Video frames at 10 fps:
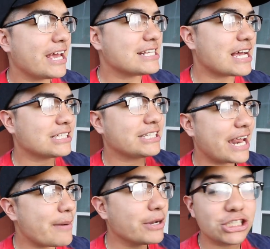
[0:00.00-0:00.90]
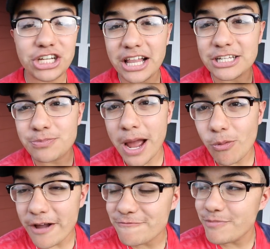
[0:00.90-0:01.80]
is today I'm gonna challenge my
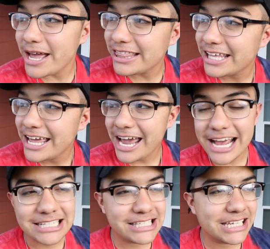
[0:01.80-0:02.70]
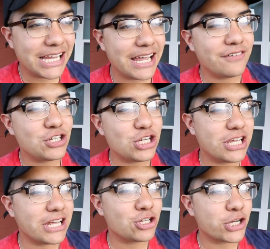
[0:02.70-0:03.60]
wife Beth and see if she
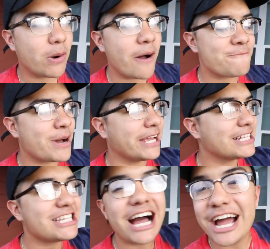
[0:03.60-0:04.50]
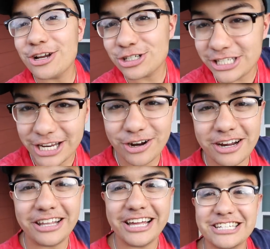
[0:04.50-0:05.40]
can show off my entire sneaker
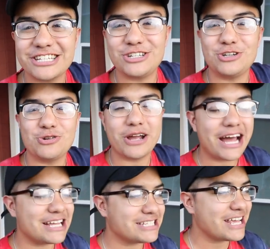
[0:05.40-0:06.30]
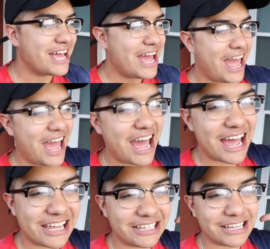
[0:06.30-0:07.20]
collection to you guys.
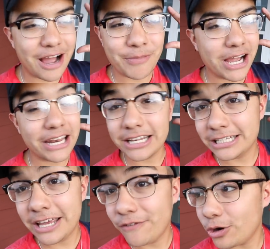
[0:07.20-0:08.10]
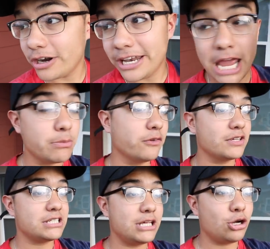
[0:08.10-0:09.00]
And I'm not gonna give her a name of
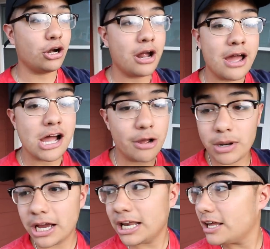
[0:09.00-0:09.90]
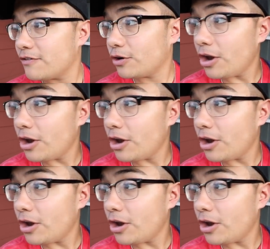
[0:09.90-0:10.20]
a sneaker. I'm not gonna give her